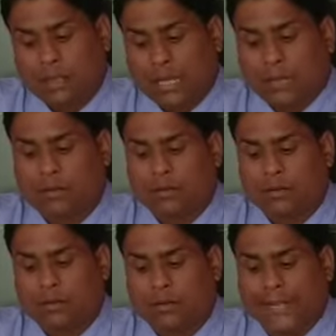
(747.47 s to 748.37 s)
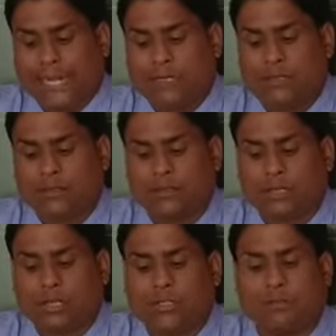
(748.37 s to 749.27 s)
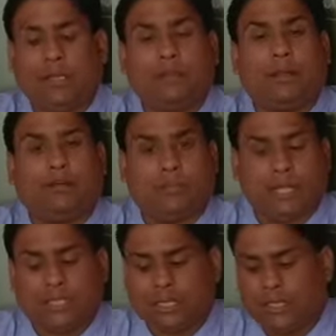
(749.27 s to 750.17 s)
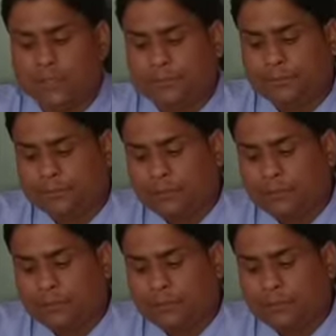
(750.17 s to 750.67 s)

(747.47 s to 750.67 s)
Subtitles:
our great Dr. Bhimrao Ambedkar,